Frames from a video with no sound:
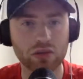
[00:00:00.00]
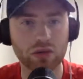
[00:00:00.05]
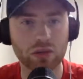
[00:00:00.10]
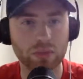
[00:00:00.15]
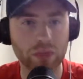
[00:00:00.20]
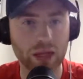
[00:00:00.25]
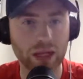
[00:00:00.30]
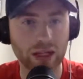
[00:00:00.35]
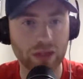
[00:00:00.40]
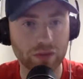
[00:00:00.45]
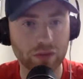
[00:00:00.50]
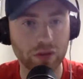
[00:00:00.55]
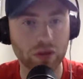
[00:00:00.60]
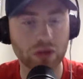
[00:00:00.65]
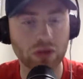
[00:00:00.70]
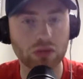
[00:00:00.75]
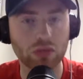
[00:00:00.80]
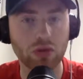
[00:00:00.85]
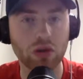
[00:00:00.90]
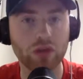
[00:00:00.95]
playing a very
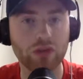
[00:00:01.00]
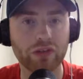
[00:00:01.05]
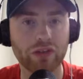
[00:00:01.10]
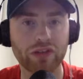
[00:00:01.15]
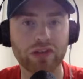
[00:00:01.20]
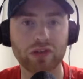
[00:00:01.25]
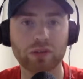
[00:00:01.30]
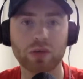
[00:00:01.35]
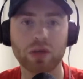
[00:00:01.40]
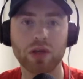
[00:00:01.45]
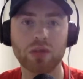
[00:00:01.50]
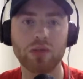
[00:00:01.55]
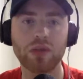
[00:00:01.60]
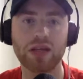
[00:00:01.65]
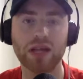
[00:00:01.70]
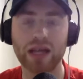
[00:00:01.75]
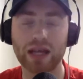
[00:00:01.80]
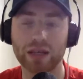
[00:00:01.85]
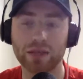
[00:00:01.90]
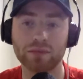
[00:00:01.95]
good role for us at the moment,
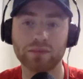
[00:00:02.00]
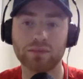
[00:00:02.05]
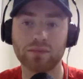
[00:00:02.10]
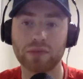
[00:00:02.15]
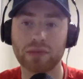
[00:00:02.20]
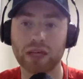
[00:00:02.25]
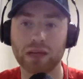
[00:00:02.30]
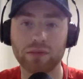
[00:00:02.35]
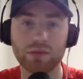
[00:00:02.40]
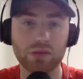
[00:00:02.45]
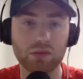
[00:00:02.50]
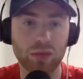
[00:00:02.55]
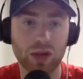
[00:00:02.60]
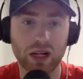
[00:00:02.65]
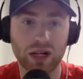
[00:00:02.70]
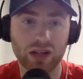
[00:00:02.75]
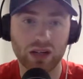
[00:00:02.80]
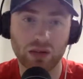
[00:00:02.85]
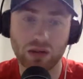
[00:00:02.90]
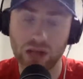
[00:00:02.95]
and he's
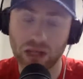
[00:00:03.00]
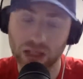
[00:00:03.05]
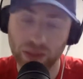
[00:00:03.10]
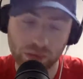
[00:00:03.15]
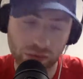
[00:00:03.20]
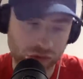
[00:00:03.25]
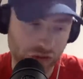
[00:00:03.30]
playing at a high level.